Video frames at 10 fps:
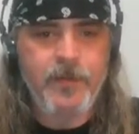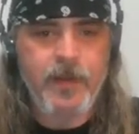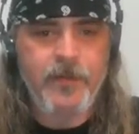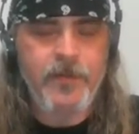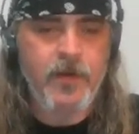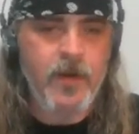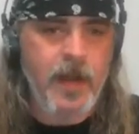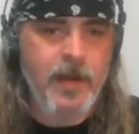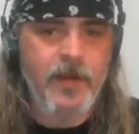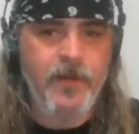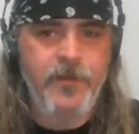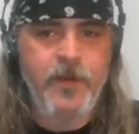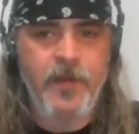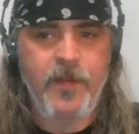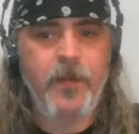And if you're not, and you
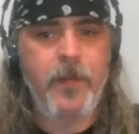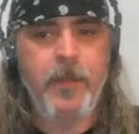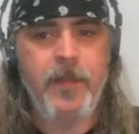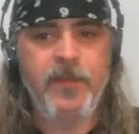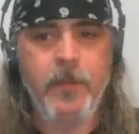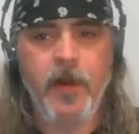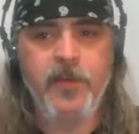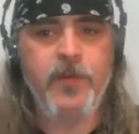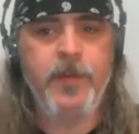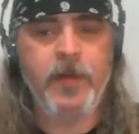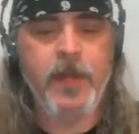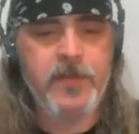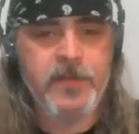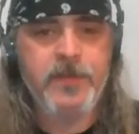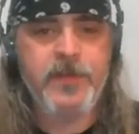fear that there may be some harsh
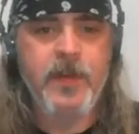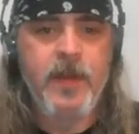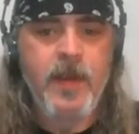repercussions,